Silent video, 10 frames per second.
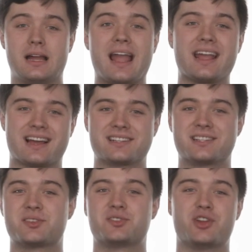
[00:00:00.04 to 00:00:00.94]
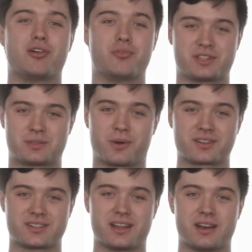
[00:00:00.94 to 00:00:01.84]
Hey guys, this is Noah with
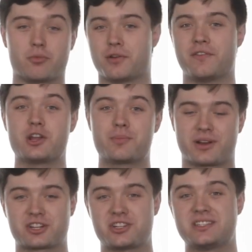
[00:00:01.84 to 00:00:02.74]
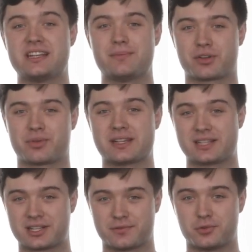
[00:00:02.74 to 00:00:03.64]
Sparksight. We're a video production team that creates
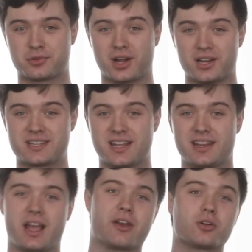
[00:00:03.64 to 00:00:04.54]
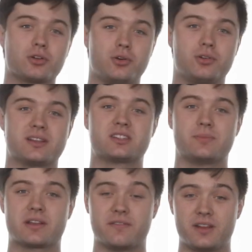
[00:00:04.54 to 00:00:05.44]
lots of cool content, and our goal is to
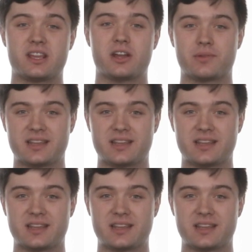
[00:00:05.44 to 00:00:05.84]
make video